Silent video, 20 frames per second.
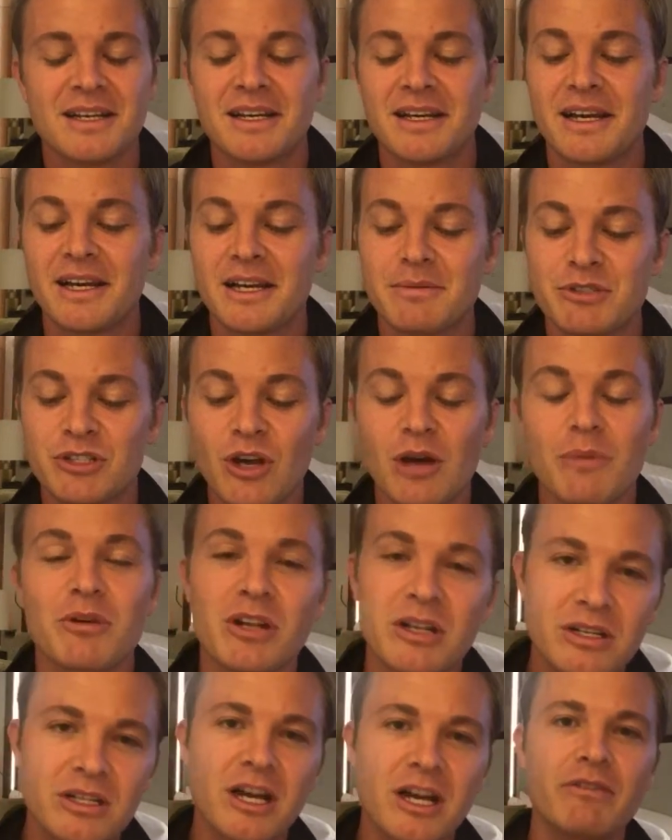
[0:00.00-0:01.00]
So I'm
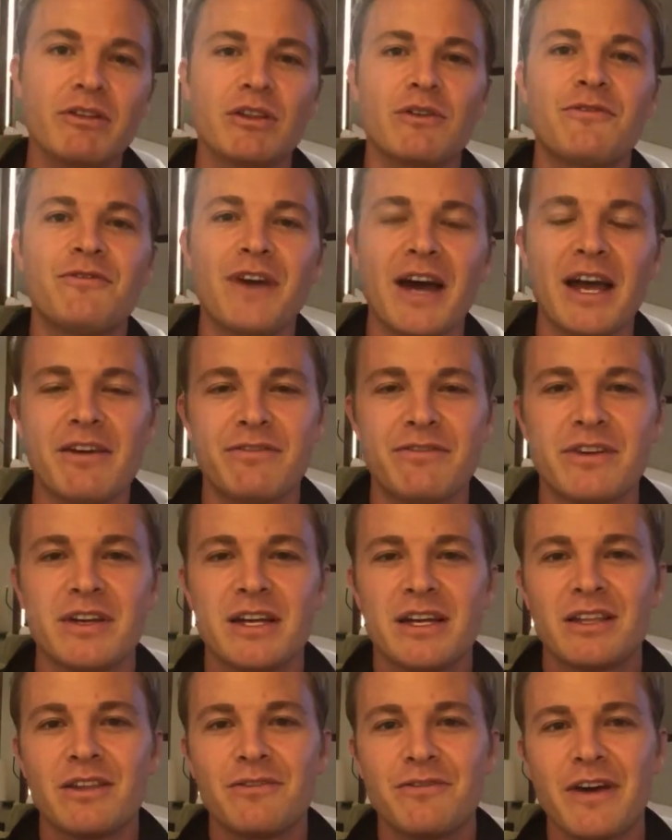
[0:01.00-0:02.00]
gonna cover the
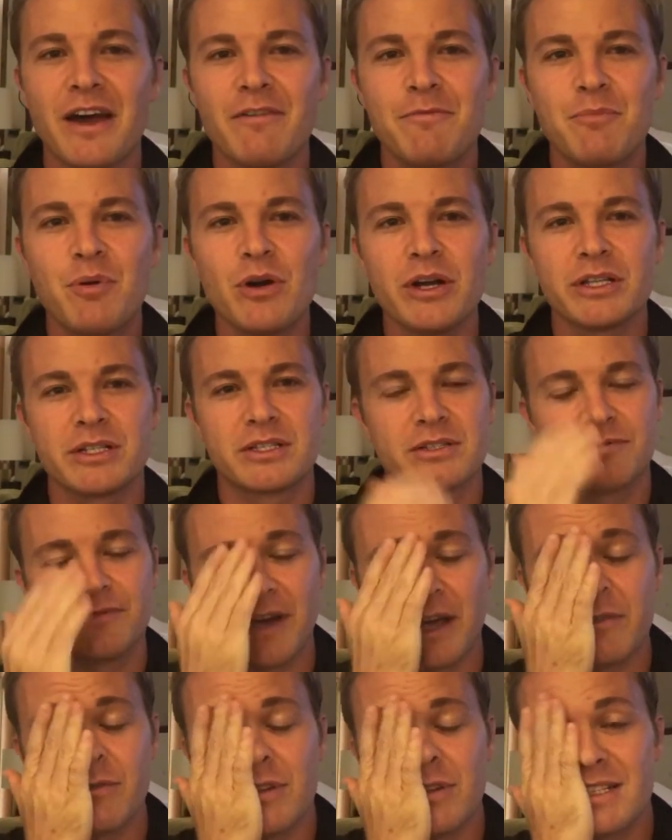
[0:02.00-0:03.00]
five points,
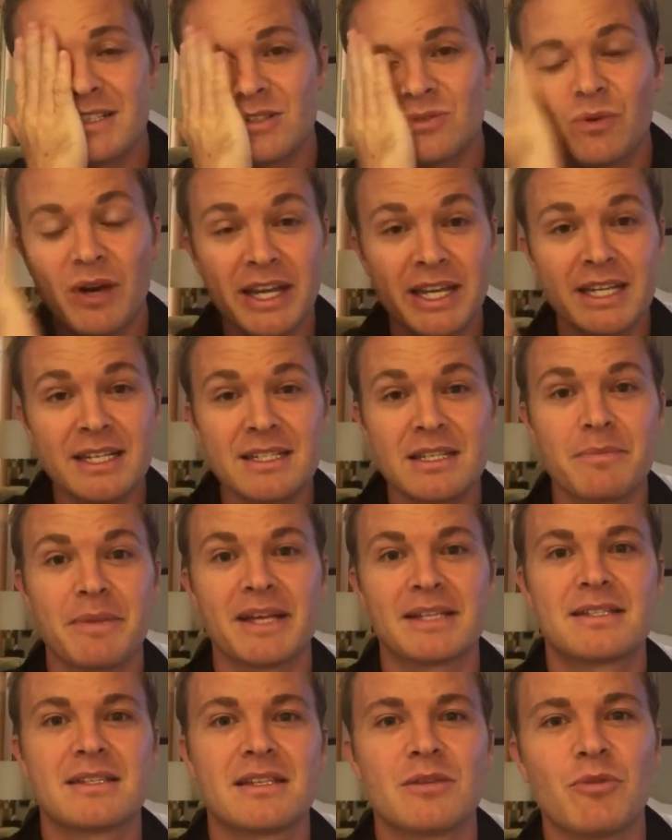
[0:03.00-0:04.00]
5 reasons why he is the
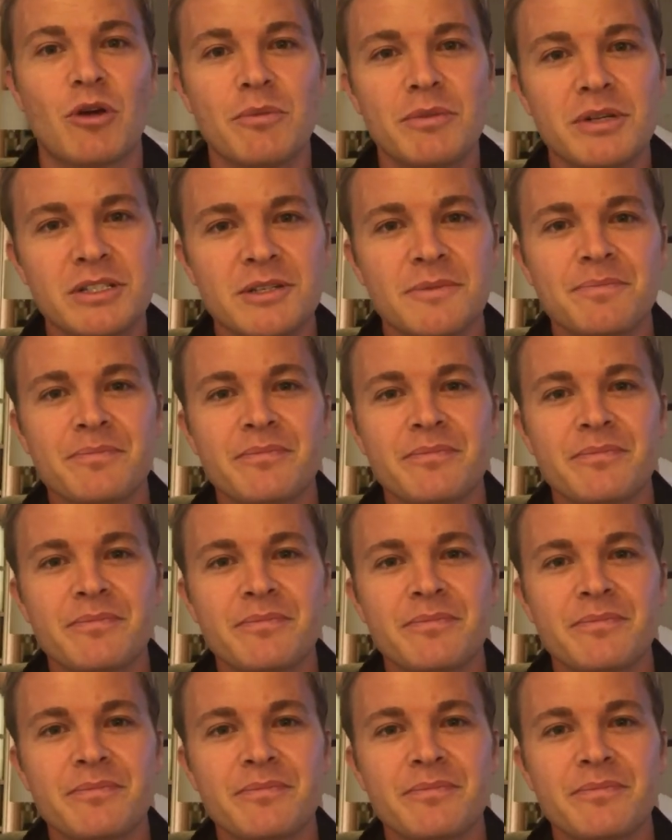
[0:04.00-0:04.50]
best at the moment.